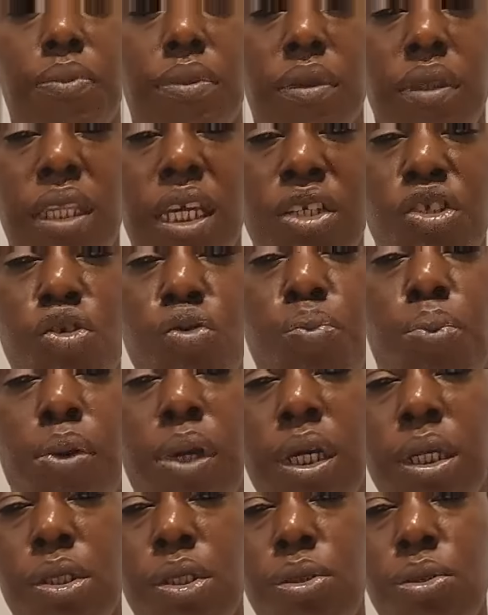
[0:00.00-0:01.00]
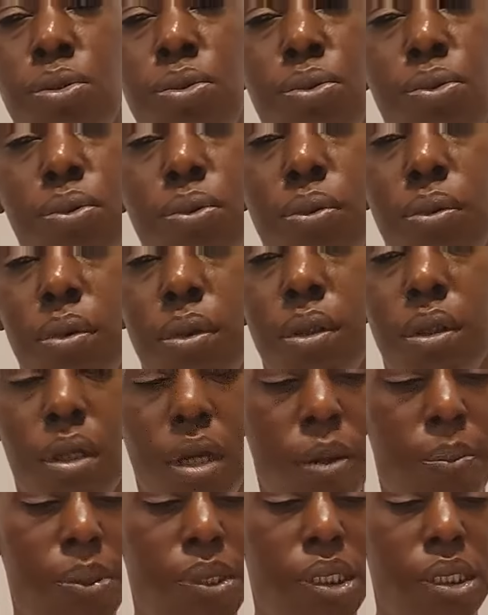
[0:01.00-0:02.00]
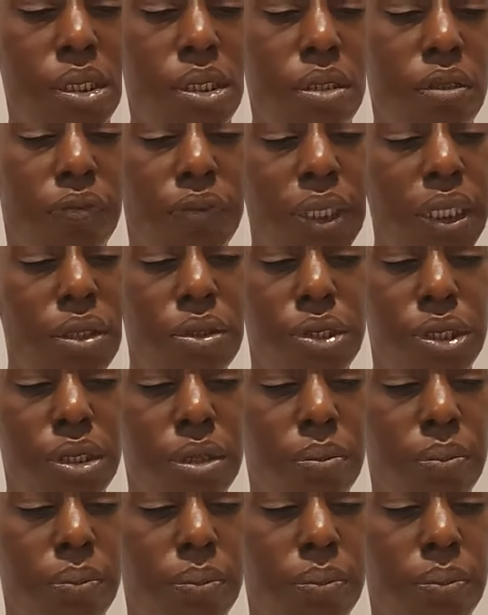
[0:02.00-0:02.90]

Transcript: that you bring to a position of leadership.